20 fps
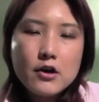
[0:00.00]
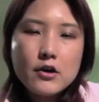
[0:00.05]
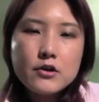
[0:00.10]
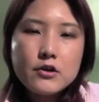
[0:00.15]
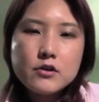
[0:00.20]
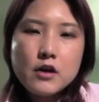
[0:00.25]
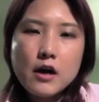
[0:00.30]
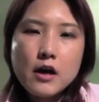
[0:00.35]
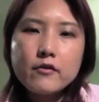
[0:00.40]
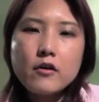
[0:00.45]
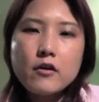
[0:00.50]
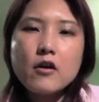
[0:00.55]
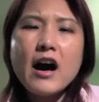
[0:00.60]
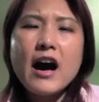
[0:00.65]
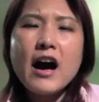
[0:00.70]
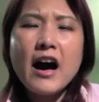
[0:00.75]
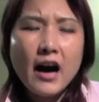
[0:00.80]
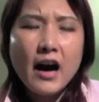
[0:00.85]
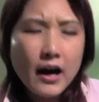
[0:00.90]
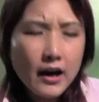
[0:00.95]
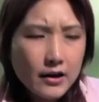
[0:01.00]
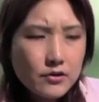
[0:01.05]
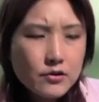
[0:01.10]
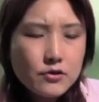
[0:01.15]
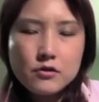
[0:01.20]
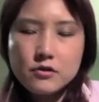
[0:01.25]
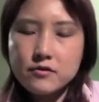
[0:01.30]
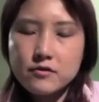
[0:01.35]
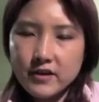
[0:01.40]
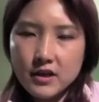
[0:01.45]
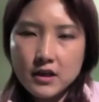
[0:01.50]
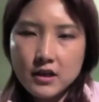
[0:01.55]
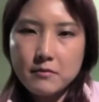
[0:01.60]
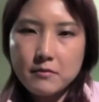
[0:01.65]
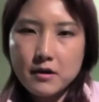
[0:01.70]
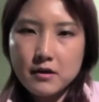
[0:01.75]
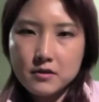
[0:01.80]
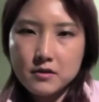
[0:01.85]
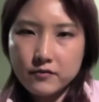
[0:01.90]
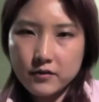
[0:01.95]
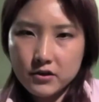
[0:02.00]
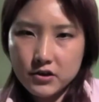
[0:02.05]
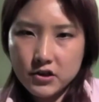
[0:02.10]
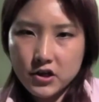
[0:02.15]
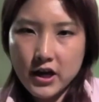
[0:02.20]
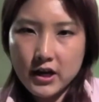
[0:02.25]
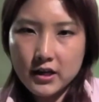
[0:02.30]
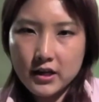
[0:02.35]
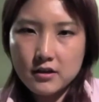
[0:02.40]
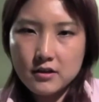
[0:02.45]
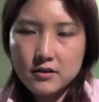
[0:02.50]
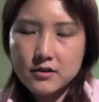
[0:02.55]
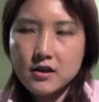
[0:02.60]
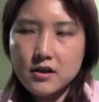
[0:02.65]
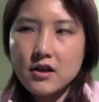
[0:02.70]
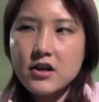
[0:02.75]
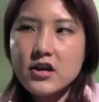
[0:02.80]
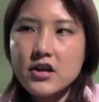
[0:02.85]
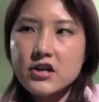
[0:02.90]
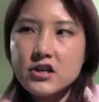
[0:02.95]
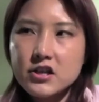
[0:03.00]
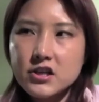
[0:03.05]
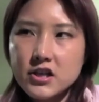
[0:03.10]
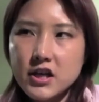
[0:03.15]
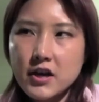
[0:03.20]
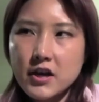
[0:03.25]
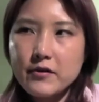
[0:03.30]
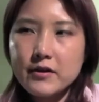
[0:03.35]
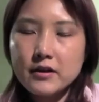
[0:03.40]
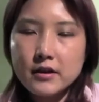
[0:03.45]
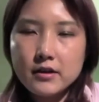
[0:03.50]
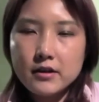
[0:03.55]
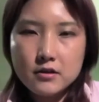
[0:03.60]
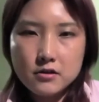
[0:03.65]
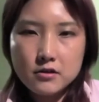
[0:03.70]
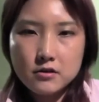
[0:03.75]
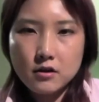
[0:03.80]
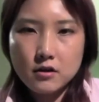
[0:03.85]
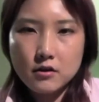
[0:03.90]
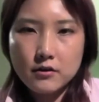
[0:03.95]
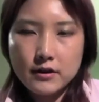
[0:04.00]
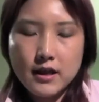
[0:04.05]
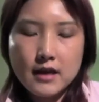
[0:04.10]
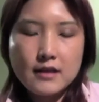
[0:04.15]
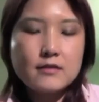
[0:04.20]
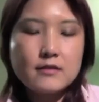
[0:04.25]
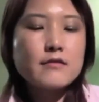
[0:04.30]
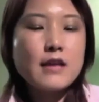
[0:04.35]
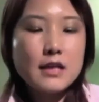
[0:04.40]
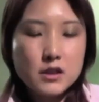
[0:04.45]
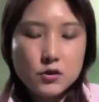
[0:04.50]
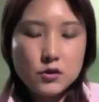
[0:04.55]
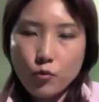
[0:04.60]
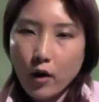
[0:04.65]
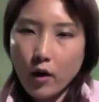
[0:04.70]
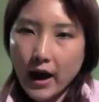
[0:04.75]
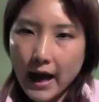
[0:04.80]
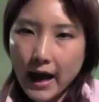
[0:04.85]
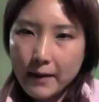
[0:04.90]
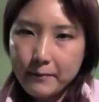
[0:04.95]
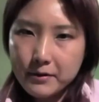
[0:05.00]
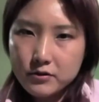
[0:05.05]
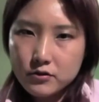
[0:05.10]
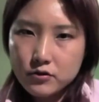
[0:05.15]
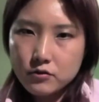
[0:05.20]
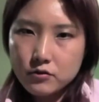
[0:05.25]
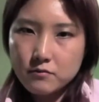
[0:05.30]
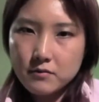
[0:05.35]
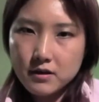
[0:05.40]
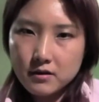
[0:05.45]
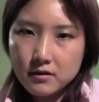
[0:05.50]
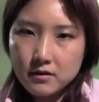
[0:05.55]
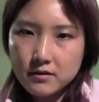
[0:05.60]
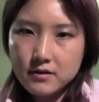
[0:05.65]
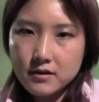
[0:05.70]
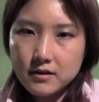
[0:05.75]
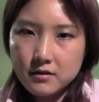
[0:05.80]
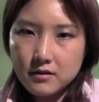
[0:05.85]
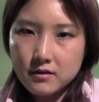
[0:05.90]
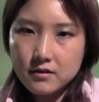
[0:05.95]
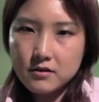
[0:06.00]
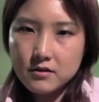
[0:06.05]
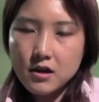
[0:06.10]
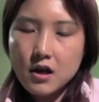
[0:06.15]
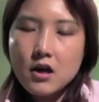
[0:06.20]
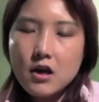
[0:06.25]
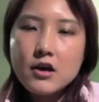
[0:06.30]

So I've got hundreds of emails from Chinese sharing their story that's what happened to me, this and this.